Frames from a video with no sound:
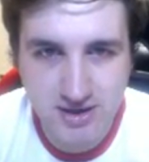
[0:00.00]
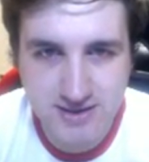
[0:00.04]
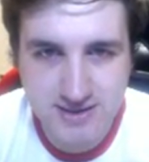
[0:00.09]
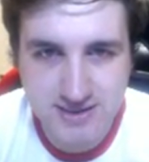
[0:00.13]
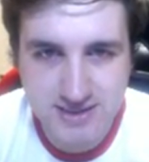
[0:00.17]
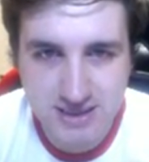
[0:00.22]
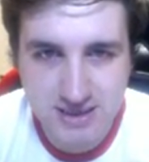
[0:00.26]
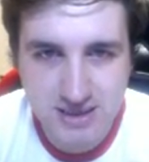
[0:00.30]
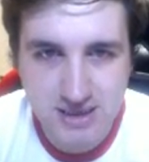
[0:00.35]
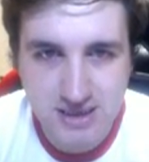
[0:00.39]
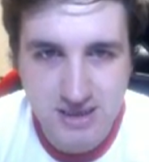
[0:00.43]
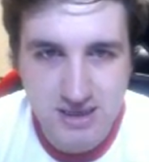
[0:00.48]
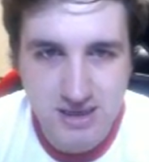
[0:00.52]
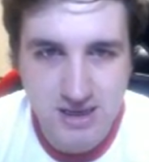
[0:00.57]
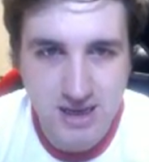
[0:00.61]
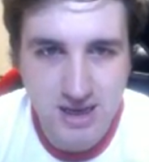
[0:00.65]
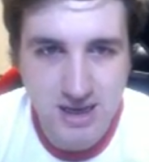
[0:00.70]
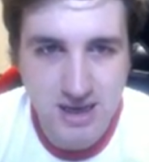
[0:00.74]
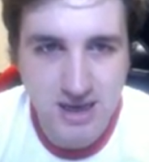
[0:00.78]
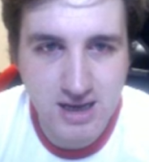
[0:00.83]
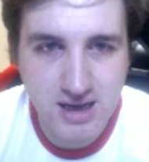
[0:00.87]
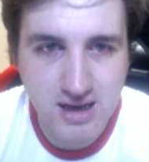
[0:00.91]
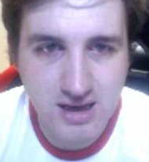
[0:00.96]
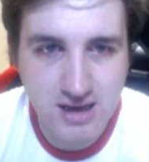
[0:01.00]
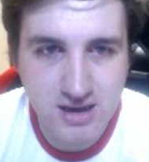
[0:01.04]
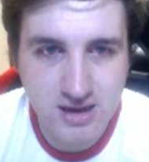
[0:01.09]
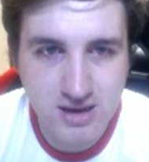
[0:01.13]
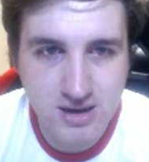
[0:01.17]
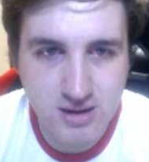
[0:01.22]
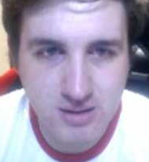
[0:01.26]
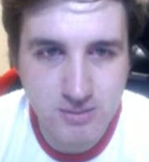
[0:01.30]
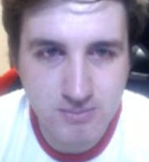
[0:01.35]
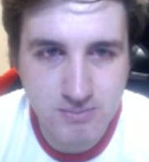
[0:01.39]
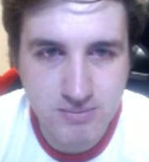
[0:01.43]
Goetze.
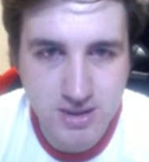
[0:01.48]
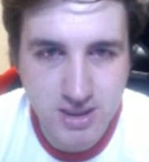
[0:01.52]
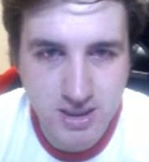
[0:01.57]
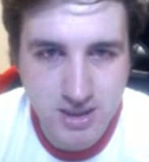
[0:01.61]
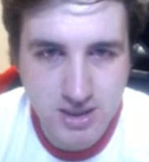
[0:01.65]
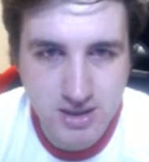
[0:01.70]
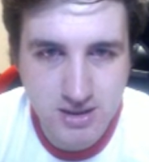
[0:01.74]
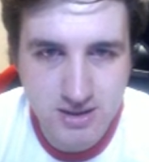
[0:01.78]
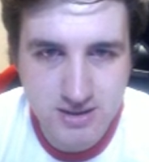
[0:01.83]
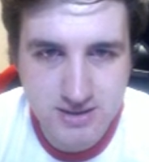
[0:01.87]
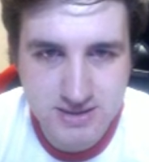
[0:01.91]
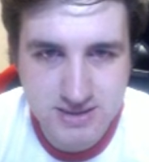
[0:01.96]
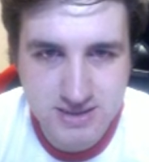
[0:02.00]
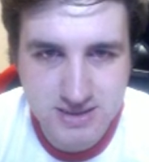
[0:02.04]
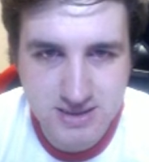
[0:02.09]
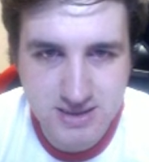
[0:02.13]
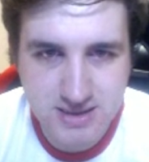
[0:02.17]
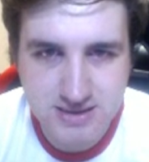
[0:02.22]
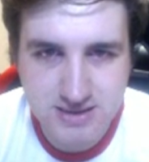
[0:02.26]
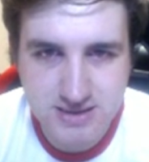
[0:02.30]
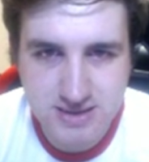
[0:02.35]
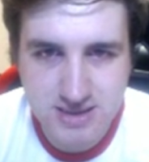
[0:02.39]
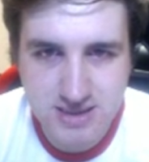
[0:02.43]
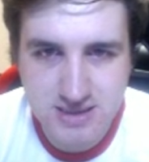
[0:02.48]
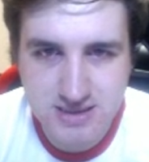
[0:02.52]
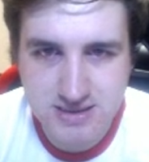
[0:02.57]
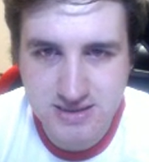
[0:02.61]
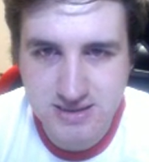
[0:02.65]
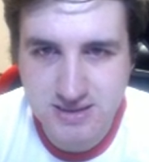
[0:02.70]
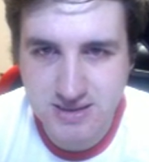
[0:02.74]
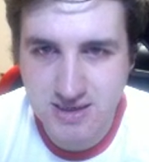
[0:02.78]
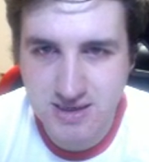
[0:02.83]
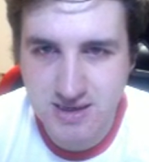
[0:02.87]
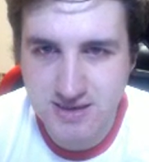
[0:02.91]
Um, Goetze,
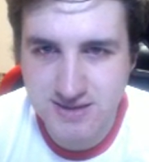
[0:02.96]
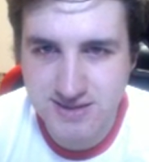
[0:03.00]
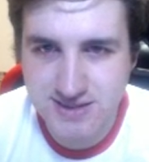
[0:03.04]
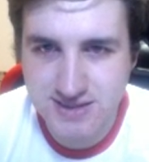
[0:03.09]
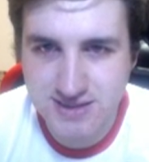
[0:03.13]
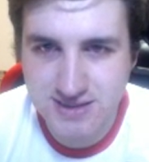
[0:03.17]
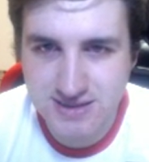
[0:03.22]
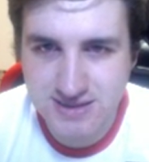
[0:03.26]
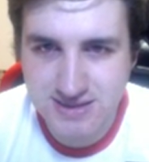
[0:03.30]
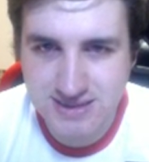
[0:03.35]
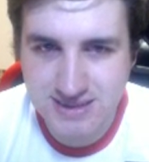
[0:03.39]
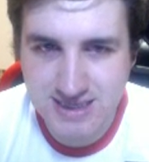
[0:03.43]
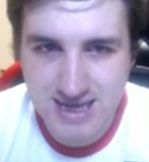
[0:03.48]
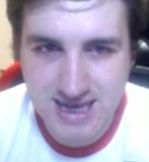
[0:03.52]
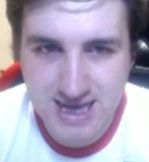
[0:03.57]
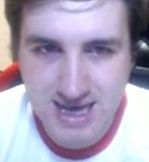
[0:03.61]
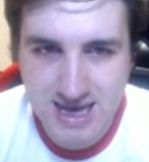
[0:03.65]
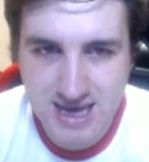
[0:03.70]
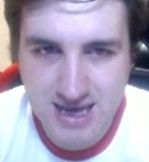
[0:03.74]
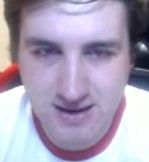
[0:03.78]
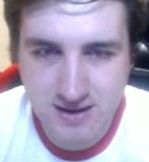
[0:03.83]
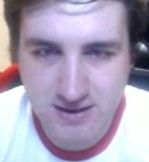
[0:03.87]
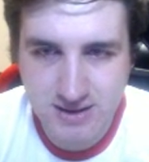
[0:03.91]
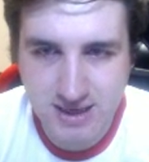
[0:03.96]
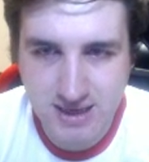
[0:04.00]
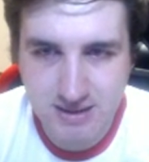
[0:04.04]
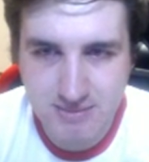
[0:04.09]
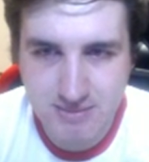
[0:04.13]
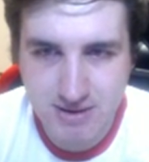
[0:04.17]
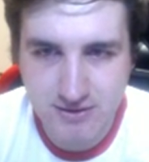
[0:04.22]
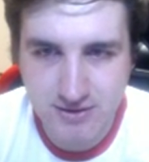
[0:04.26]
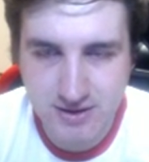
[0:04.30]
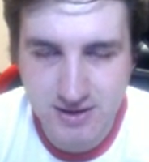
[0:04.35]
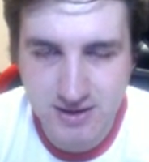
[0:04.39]
Goetze, there. Okay,
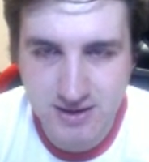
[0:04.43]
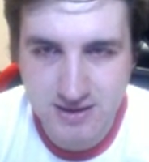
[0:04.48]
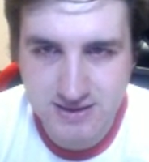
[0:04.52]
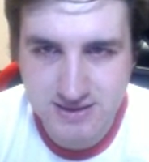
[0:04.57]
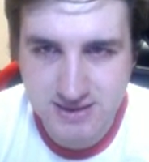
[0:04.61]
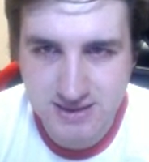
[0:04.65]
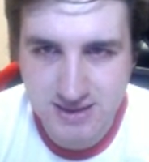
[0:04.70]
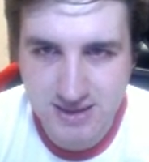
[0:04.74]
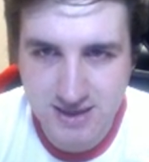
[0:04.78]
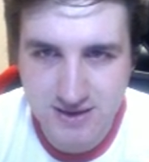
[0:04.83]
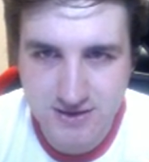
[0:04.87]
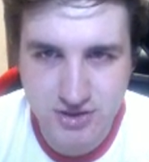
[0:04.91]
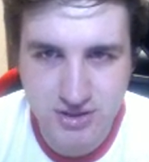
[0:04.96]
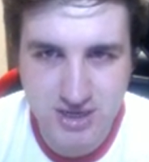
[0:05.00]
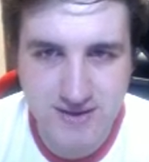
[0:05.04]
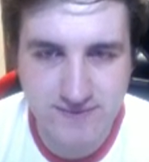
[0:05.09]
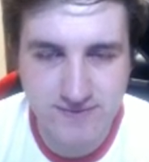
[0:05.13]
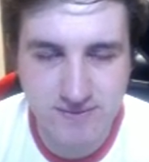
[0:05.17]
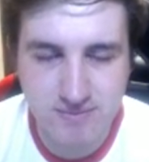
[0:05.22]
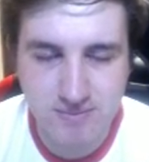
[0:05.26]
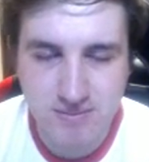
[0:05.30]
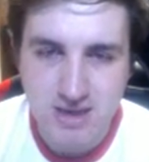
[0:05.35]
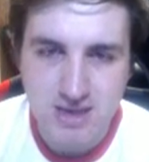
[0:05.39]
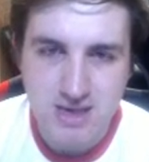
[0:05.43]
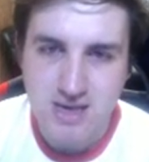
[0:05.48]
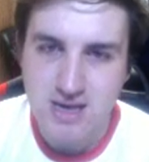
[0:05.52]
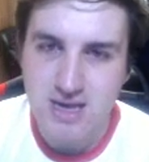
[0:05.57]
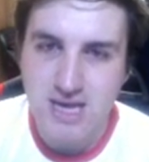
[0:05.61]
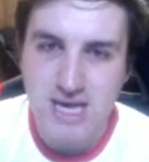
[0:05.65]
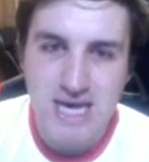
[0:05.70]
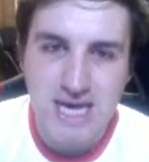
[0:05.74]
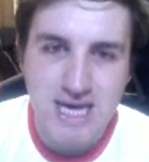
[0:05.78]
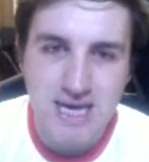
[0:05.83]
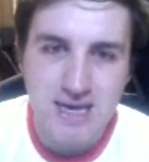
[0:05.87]
Mario Goetze, I should have him.
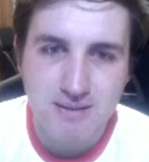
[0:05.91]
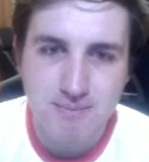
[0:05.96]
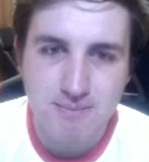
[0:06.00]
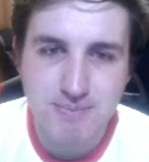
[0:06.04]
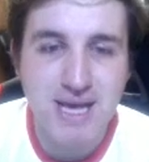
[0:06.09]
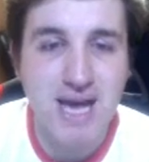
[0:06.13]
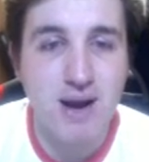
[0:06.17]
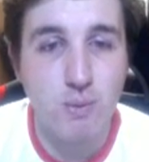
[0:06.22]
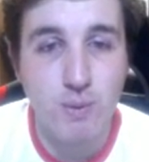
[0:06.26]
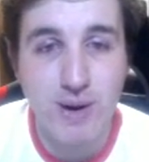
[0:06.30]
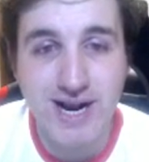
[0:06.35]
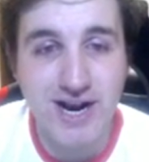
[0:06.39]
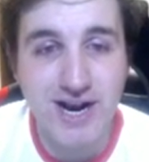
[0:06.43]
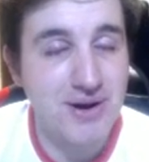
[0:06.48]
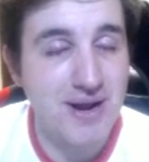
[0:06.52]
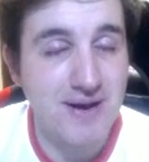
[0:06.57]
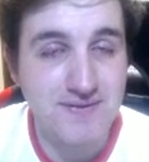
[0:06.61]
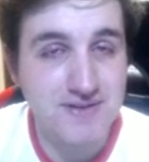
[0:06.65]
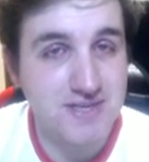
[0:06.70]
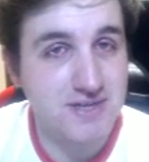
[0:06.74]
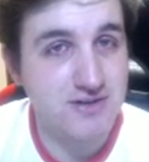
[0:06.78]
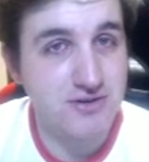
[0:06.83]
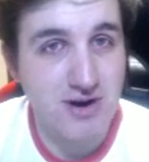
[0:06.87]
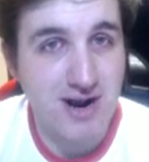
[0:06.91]
But yeah, we're going after